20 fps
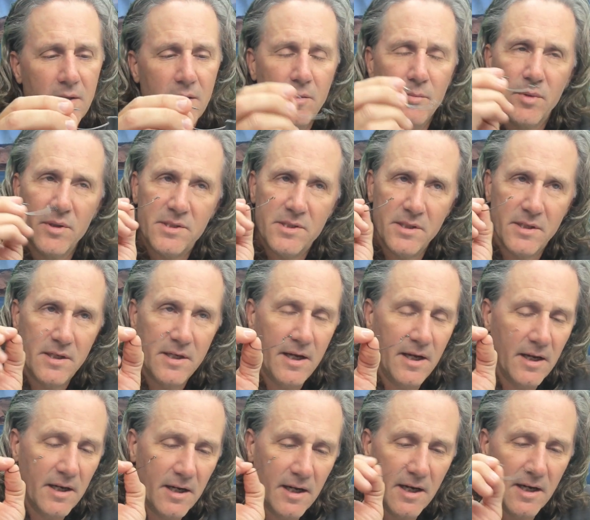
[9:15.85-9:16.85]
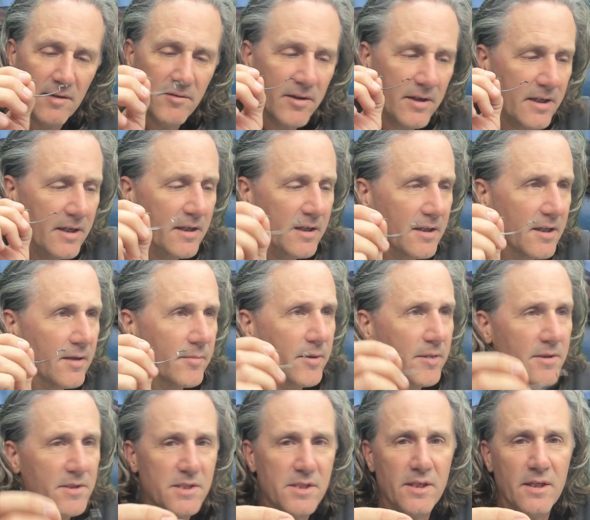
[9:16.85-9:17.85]
but you can't have an
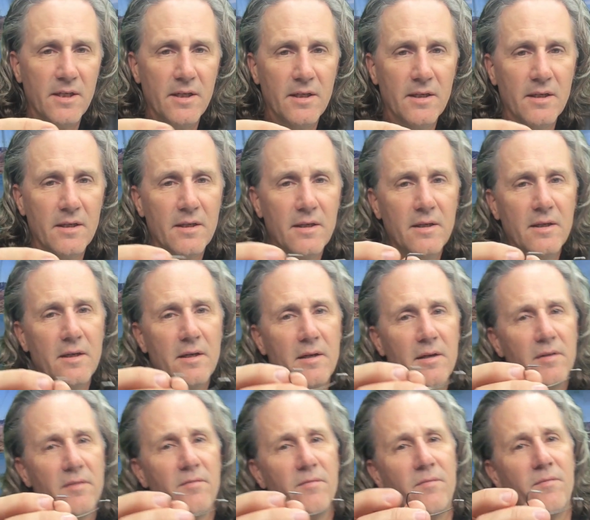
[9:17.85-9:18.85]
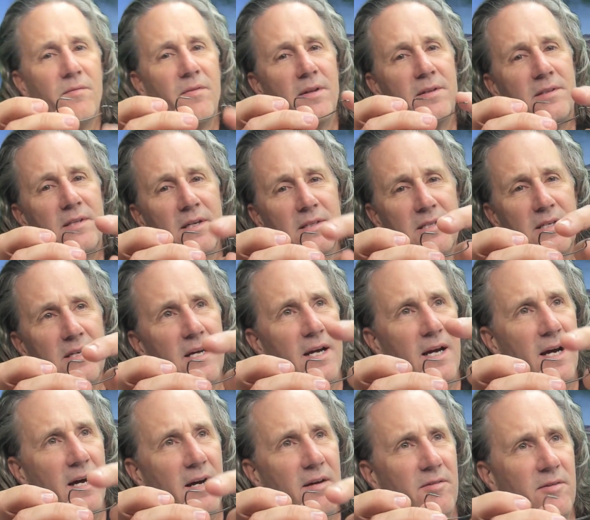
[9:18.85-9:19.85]
EWG that doesn't
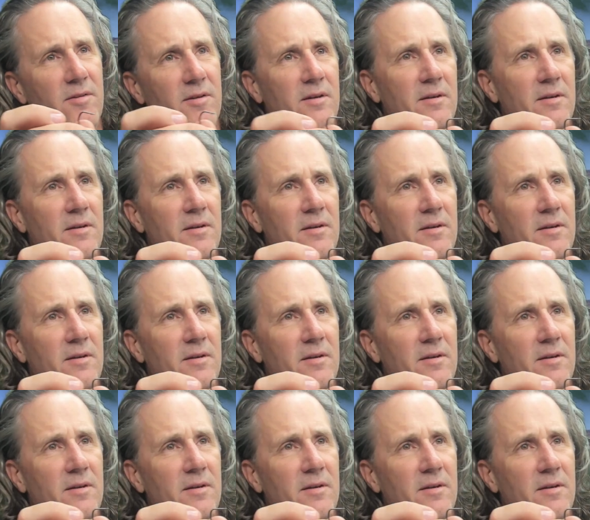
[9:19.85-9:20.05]
have